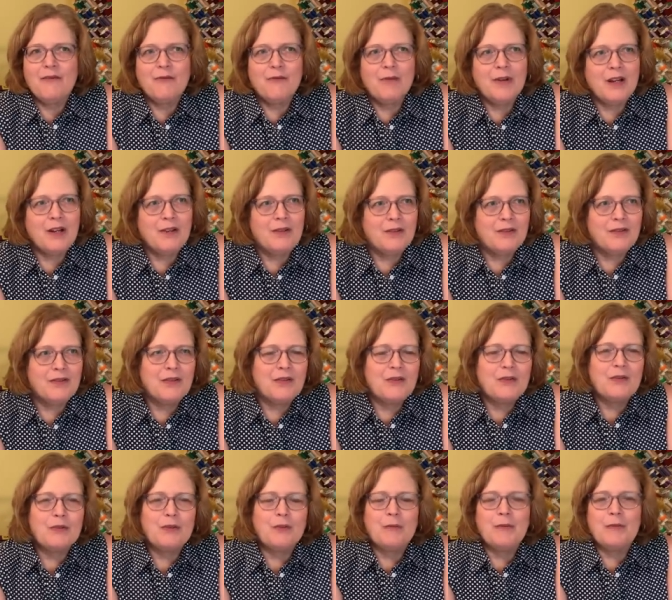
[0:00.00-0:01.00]
wrinkles
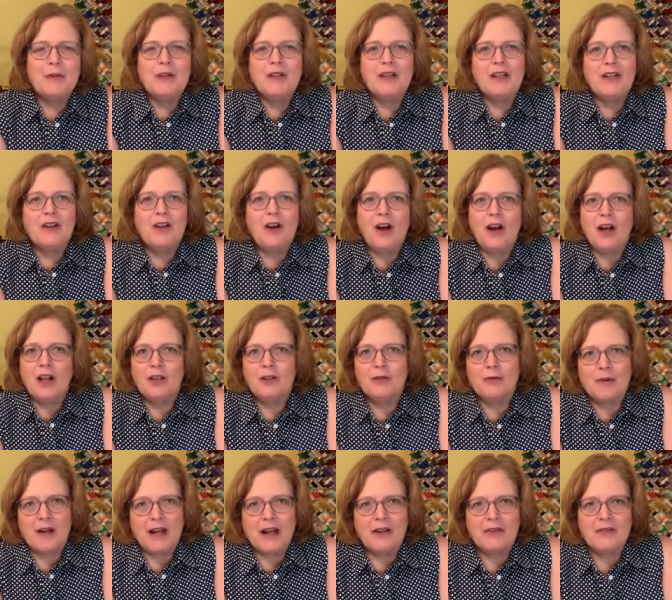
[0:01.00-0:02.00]
distributed all
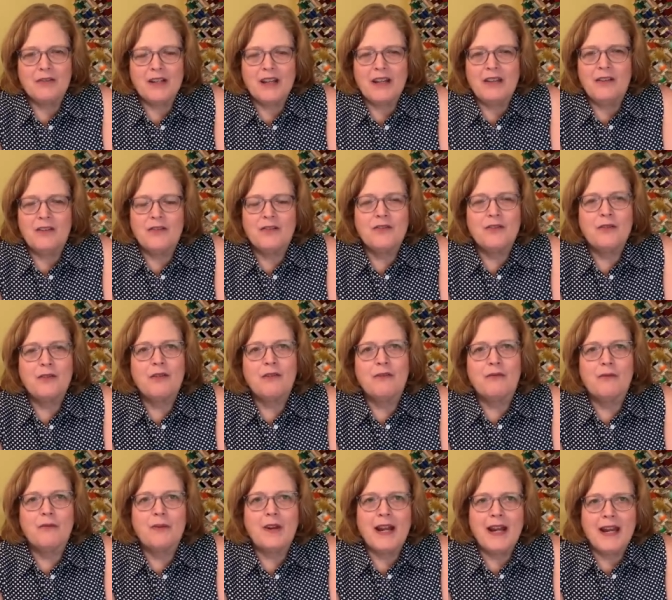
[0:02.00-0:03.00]
around and they're sort
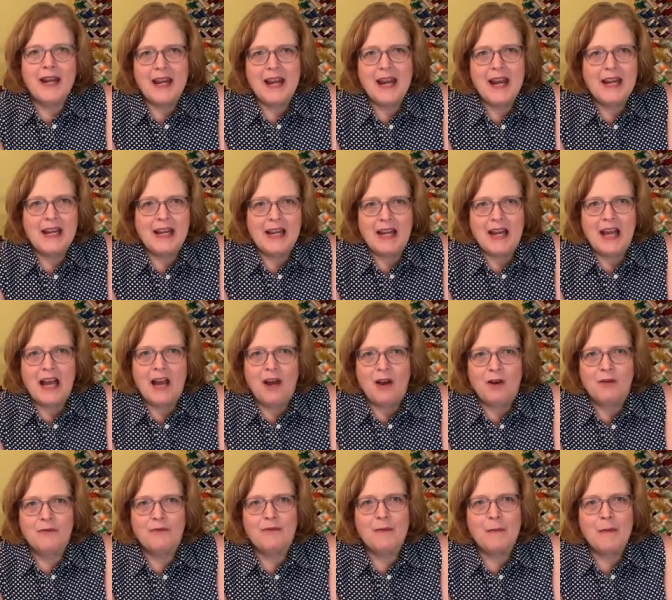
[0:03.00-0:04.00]
of radiating
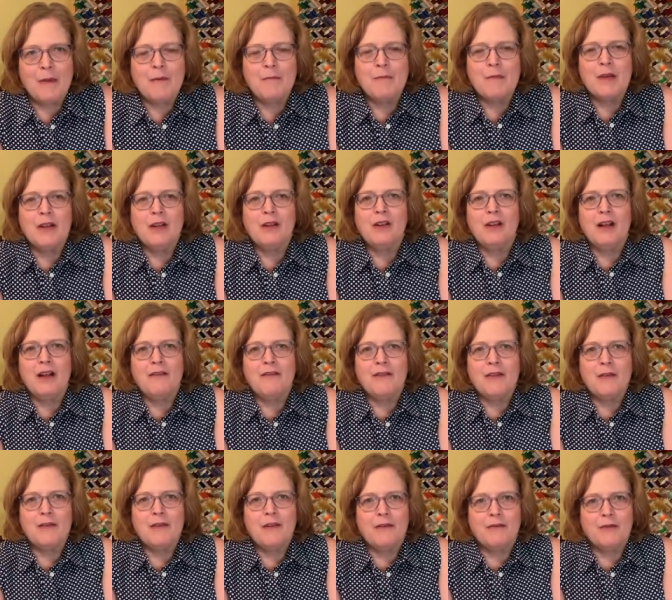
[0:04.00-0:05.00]
out from the middle
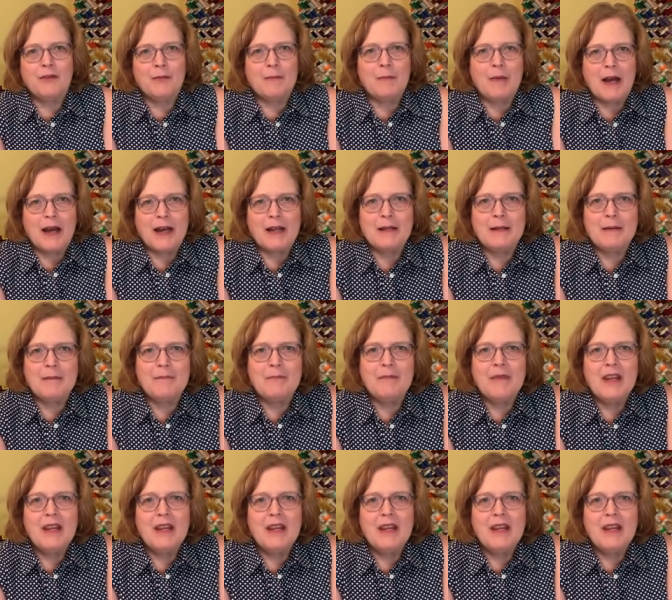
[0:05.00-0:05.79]
of your bottom.